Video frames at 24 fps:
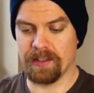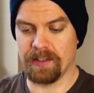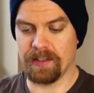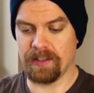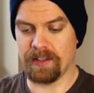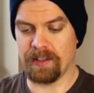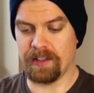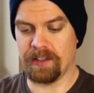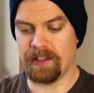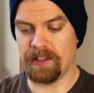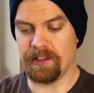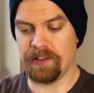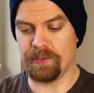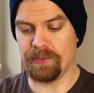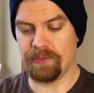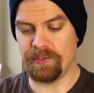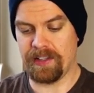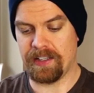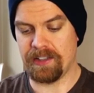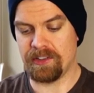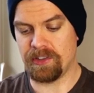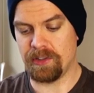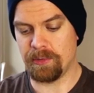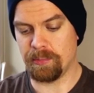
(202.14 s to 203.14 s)
another
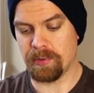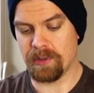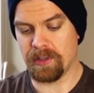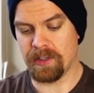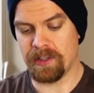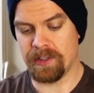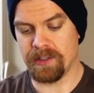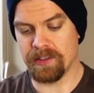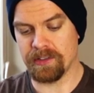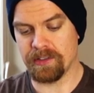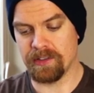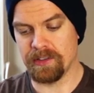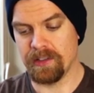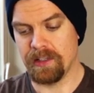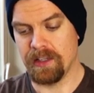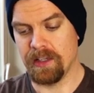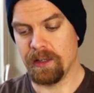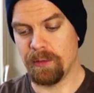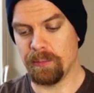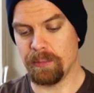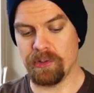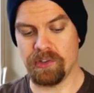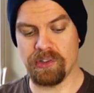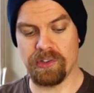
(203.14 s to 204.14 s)
fancy product,
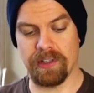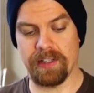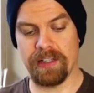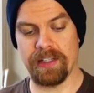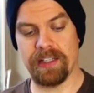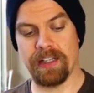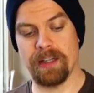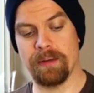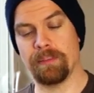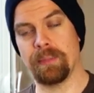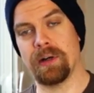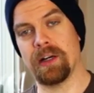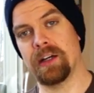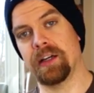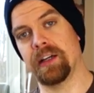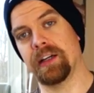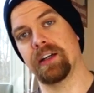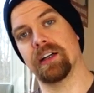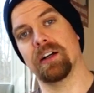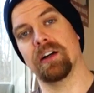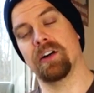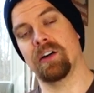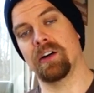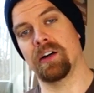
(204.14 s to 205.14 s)
but you can get
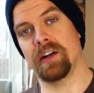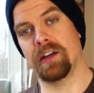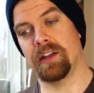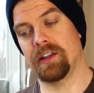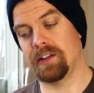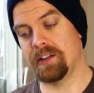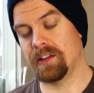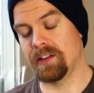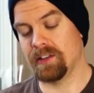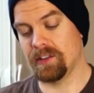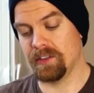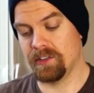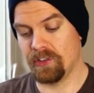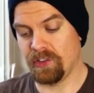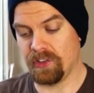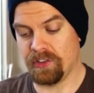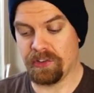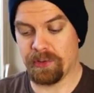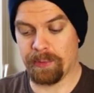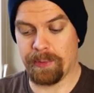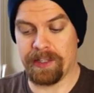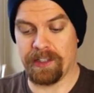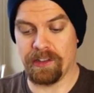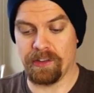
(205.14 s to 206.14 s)
by on just
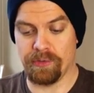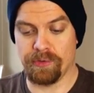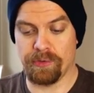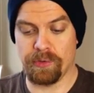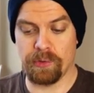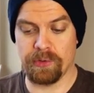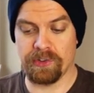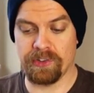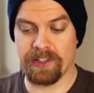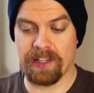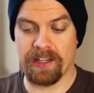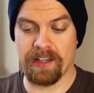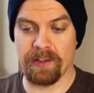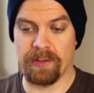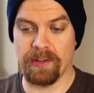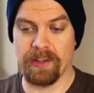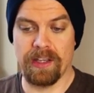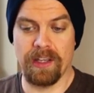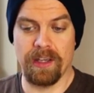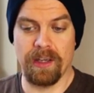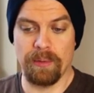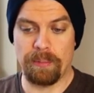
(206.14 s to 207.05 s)
a regular food scale.